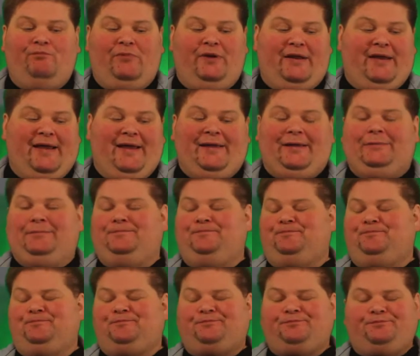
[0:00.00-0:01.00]
But hey,
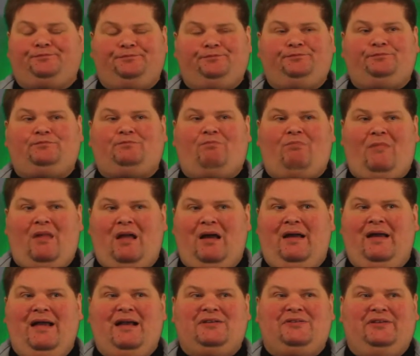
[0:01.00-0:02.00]

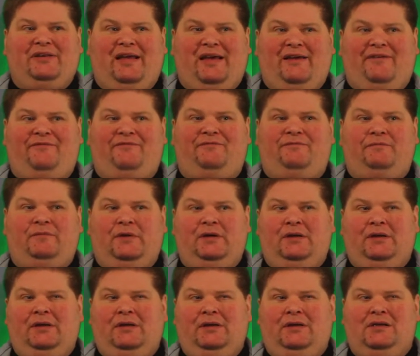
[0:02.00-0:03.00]
I actually have
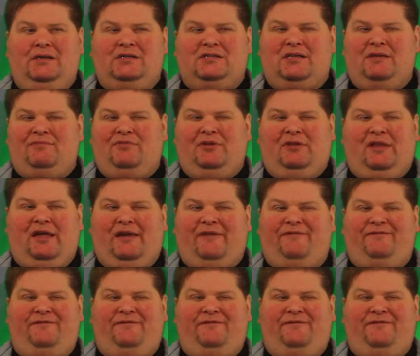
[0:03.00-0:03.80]
something like